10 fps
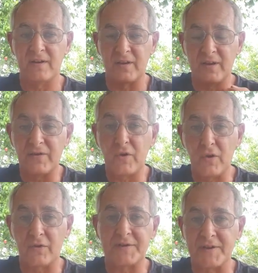
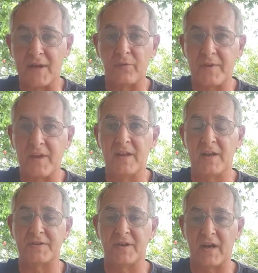internal sun within
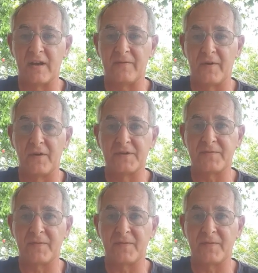us, okay folks?